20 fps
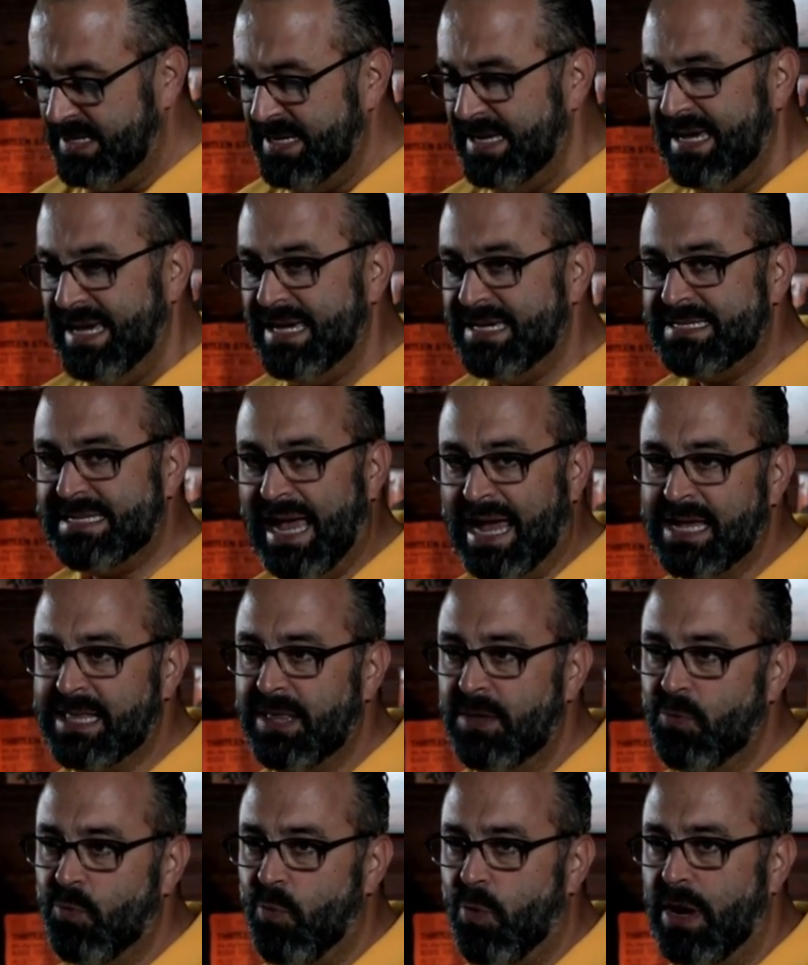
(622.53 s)
Exactly
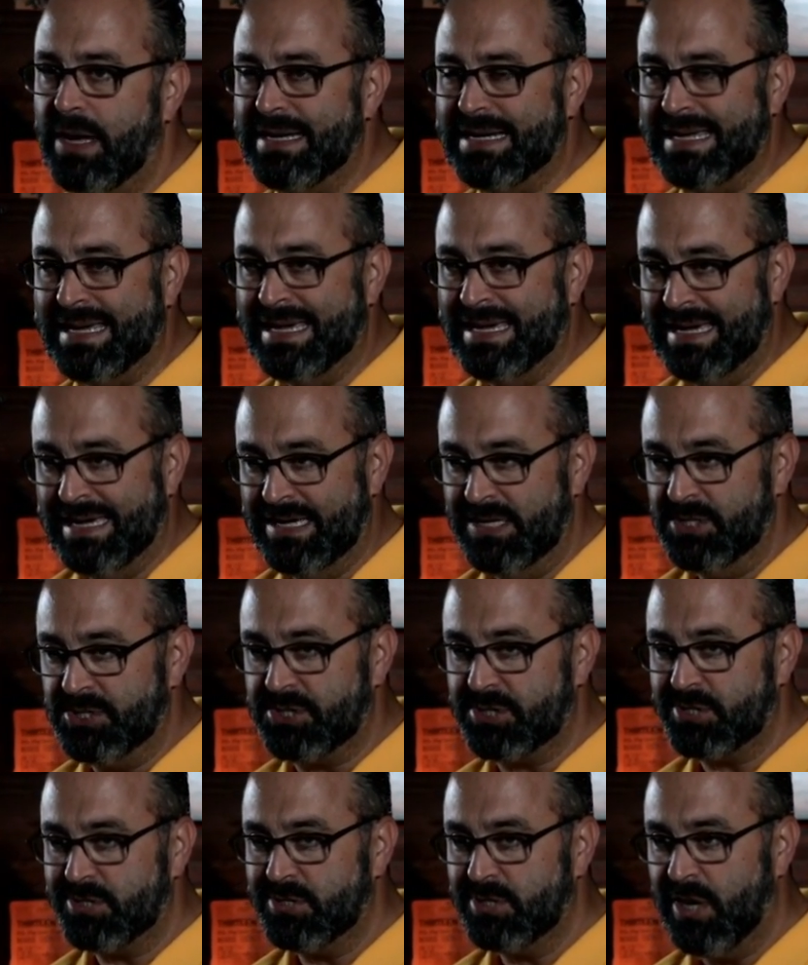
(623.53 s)
what
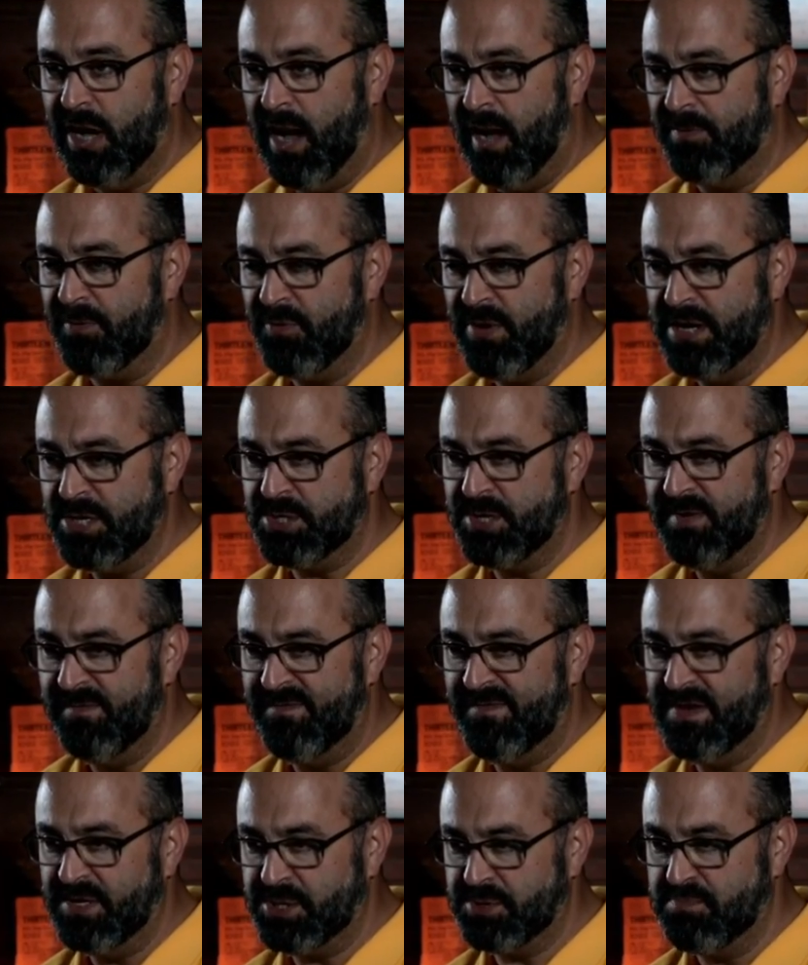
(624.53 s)
is Operation
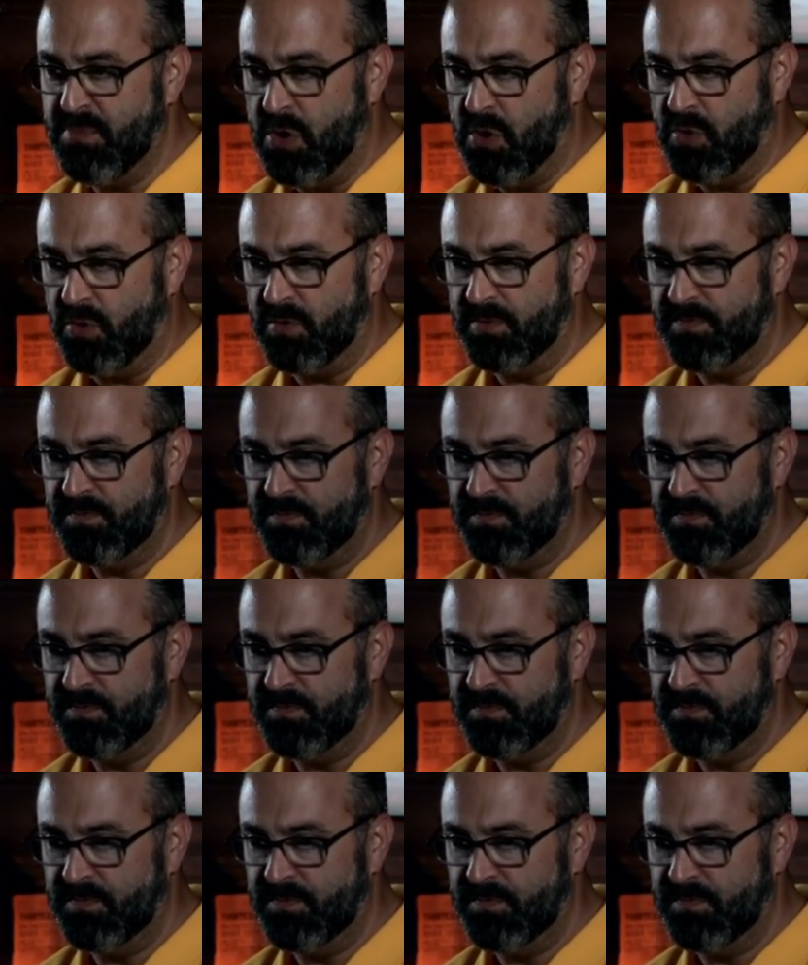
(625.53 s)
Fishbowl?